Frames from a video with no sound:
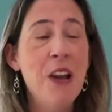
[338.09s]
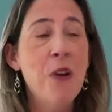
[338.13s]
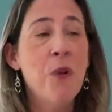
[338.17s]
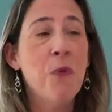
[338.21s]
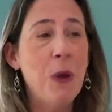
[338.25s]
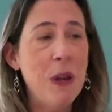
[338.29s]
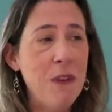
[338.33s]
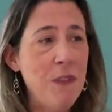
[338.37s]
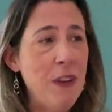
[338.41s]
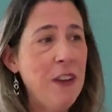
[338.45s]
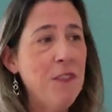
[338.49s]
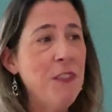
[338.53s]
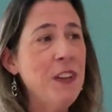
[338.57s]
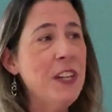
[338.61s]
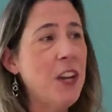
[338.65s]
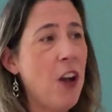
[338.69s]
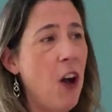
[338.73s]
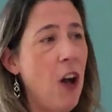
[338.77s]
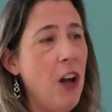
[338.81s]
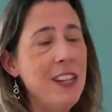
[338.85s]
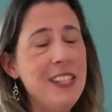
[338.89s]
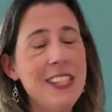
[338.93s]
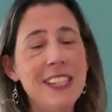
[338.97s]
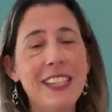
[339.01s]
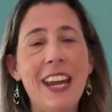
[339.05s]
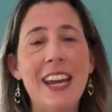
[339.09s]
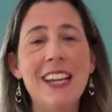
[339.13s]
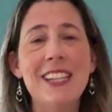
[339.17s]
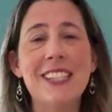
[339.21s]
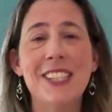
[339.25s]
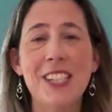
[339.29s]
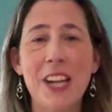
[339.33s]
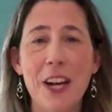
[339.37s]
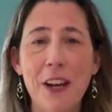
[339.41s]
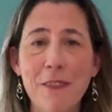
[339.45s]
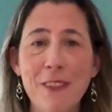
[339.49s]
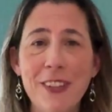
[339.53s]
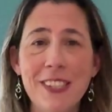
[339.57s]
We've even gone to guest
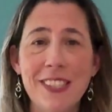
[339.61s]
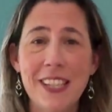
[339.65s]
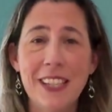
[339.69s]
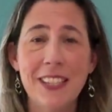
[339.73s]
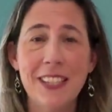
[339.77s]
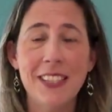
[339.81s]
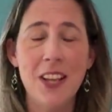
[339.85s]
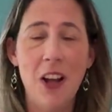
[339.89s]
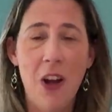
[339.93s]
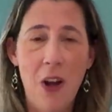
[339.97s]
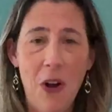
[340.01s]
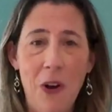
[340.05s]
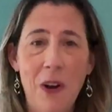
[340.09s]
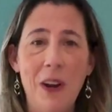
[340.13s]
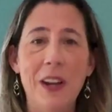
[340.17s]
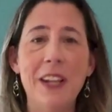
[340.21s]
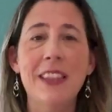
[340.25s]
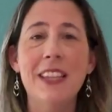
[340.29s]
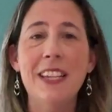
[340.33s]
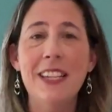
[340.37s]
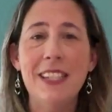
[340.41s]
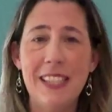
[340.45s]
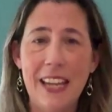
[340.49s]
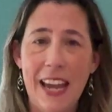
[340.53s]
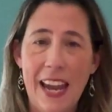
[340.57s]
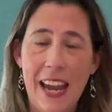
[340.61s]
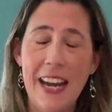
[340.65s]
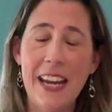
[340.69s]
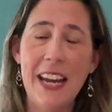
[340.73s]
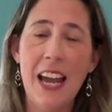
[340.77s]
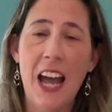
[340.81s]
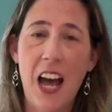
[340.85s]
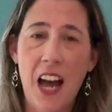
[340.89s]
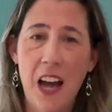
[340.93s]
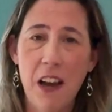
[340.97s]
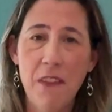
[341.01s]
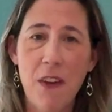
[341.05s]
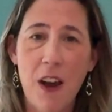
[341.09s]
services on the day
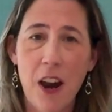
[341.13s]
of